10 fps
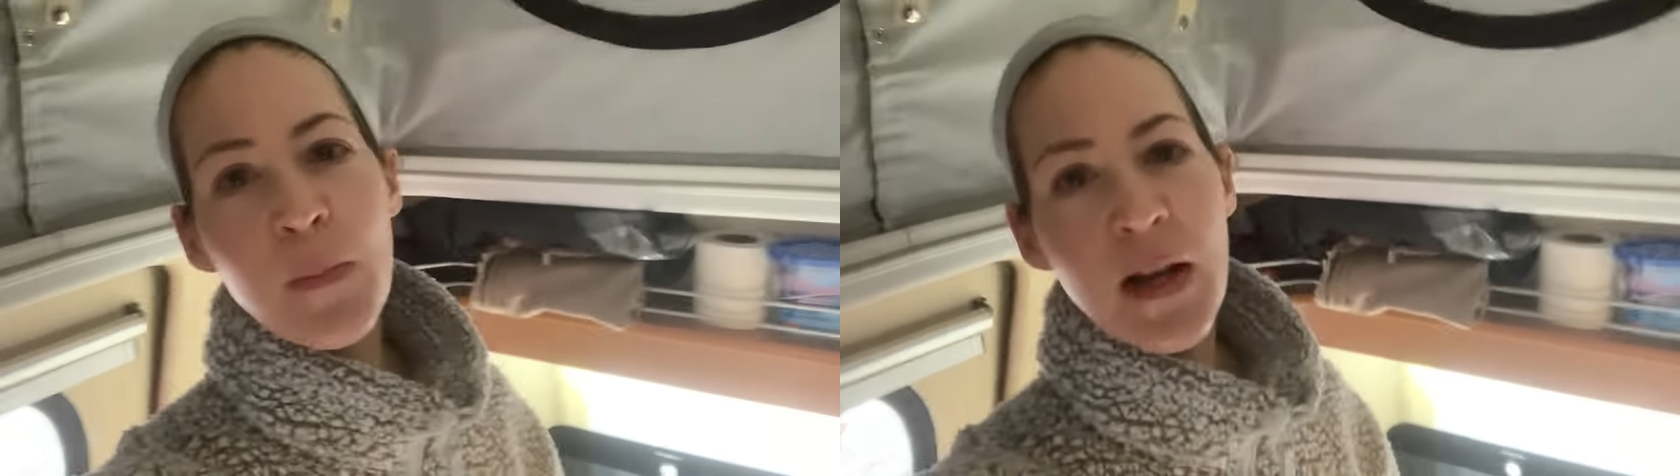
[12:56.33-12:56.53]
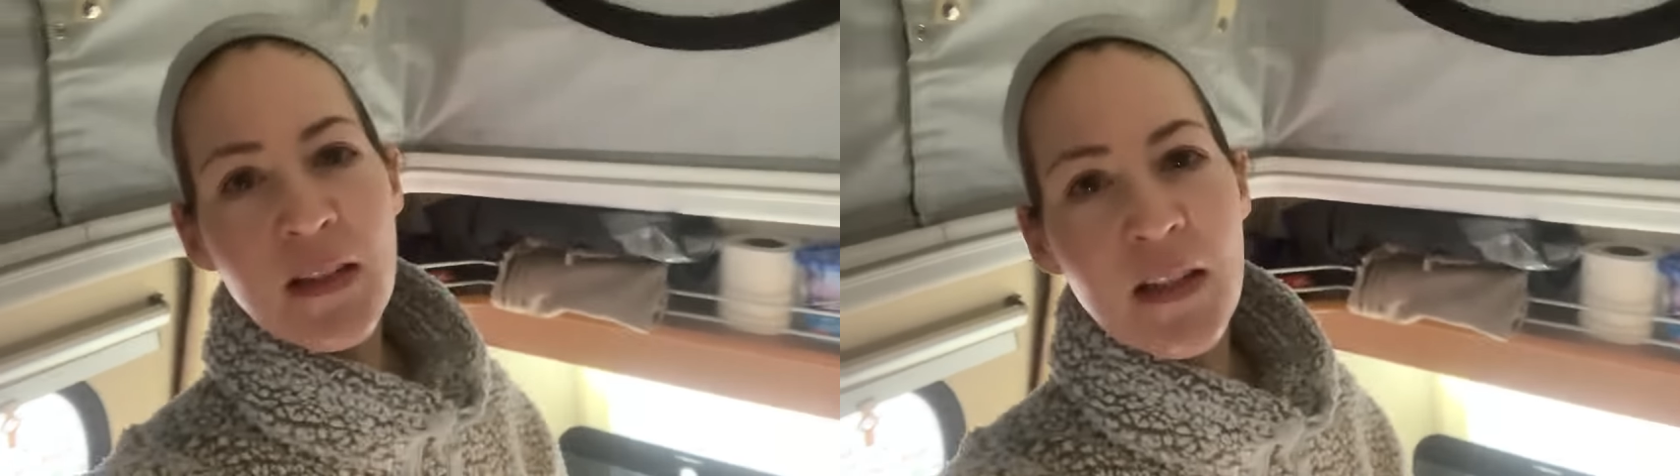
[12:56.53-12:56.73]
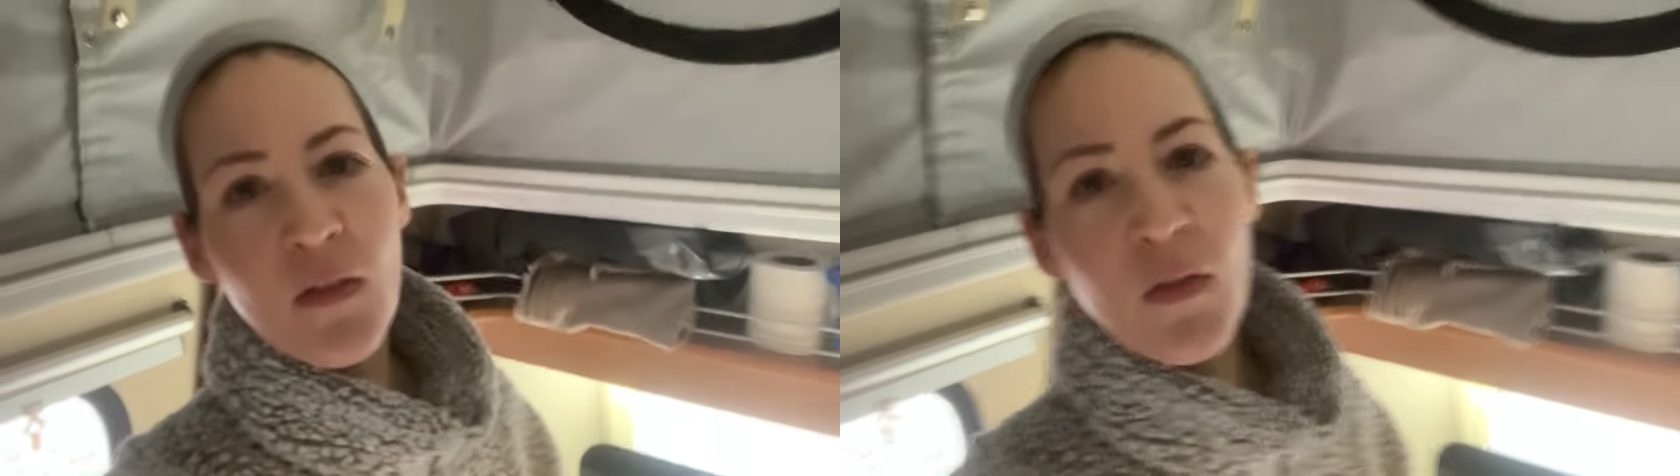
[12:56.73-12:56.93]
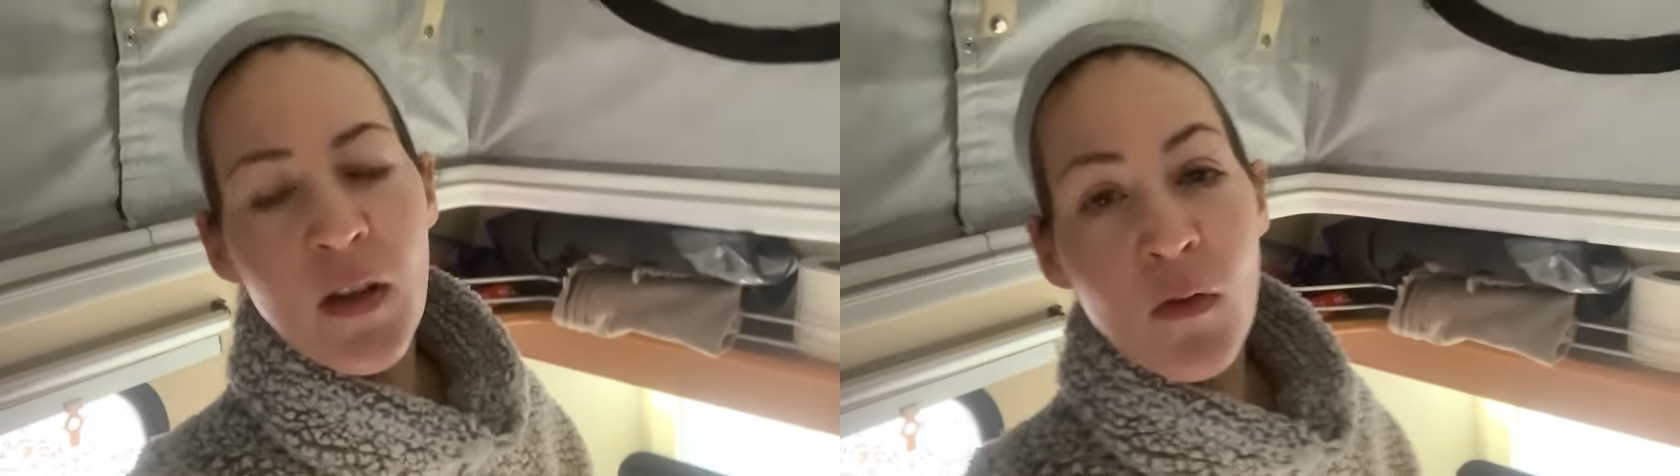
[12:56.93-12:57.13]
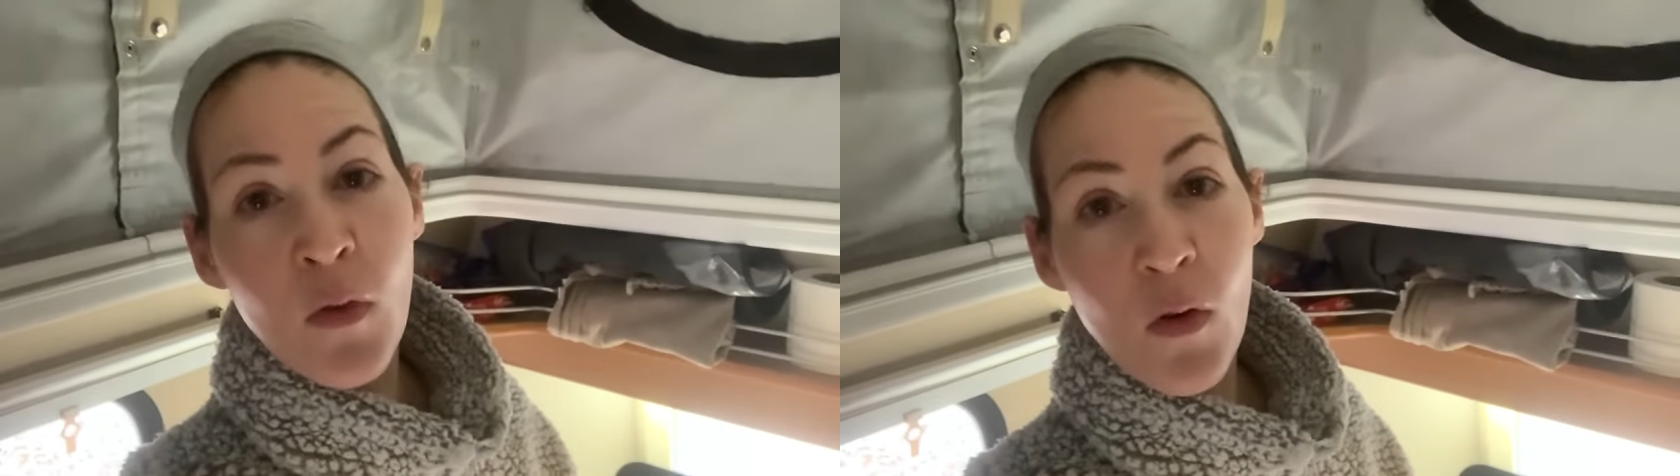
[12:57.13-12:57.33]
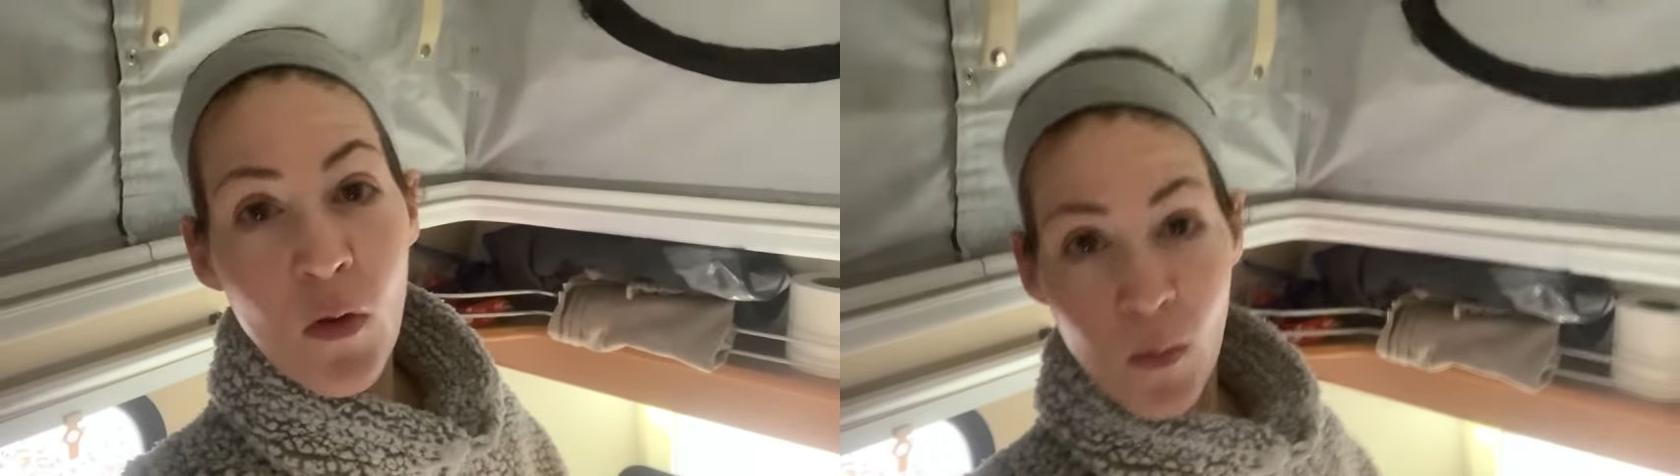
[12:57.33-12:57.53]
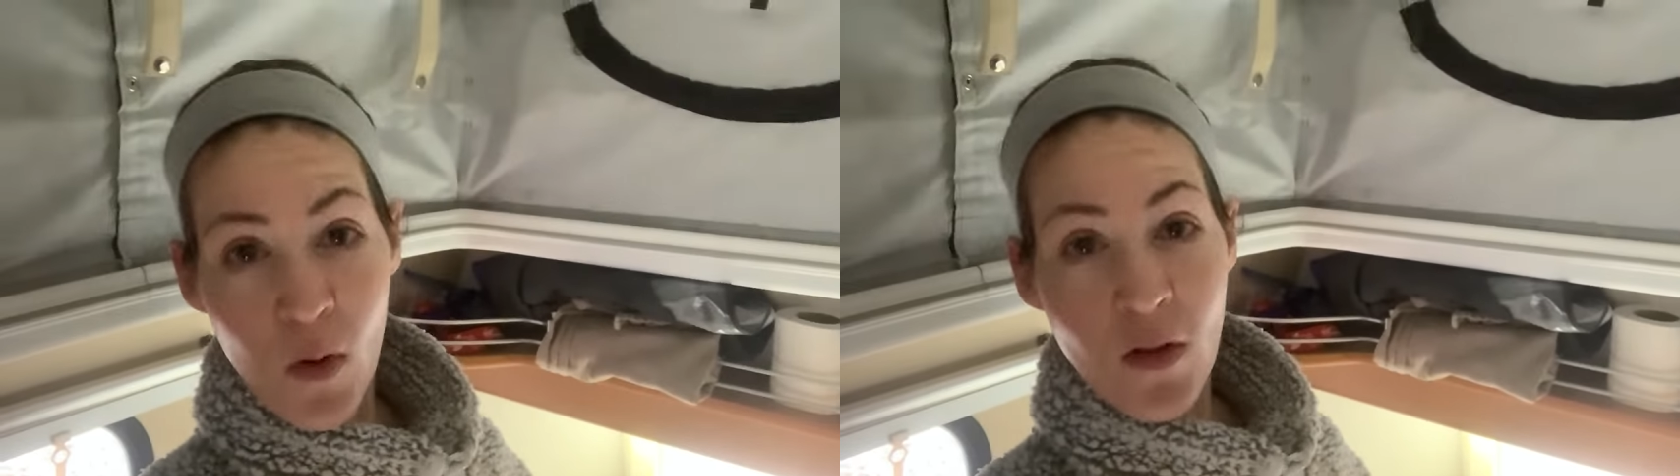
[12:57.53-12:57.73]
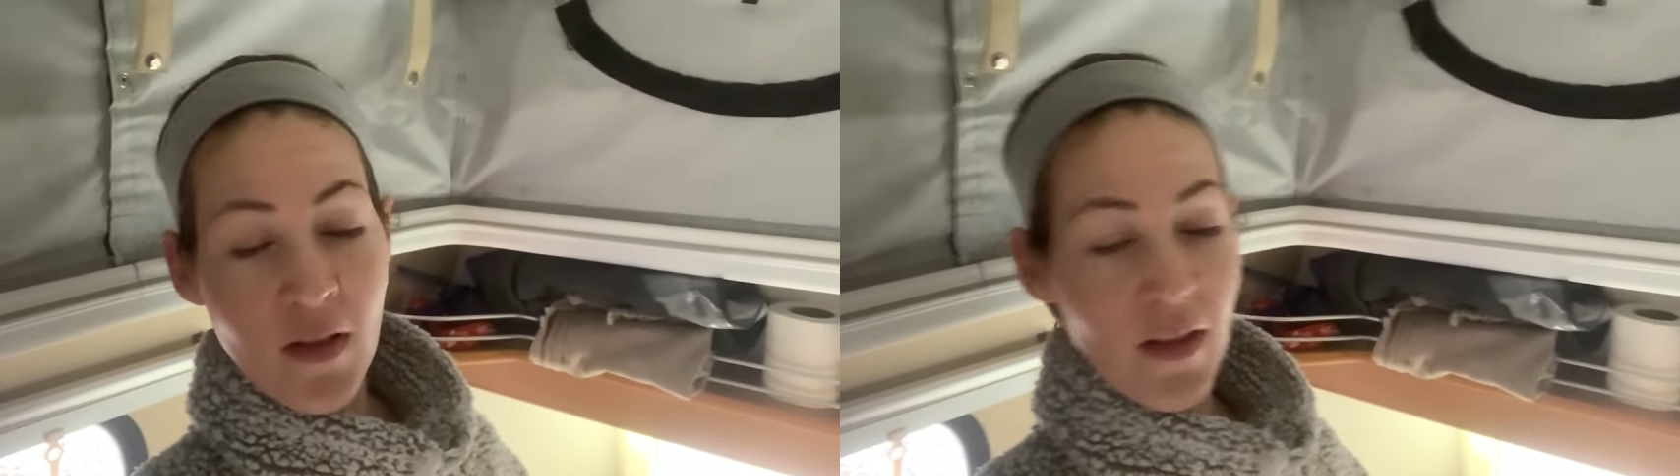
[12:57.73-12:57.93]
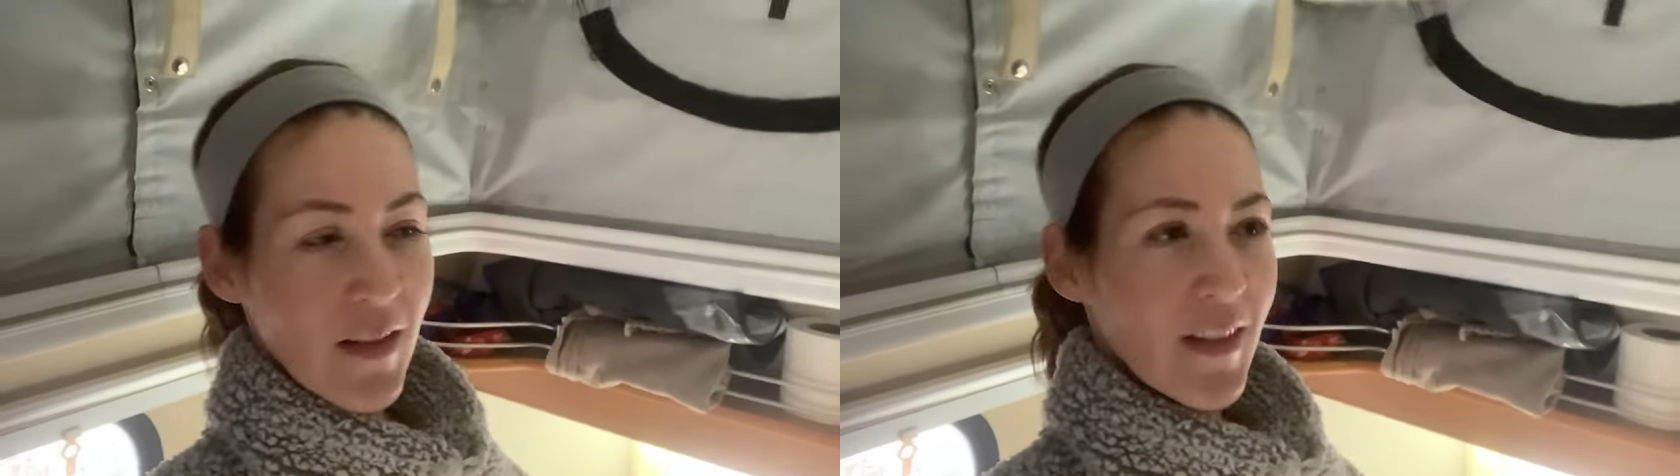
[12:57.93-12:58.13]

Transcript: bags and everything for the water.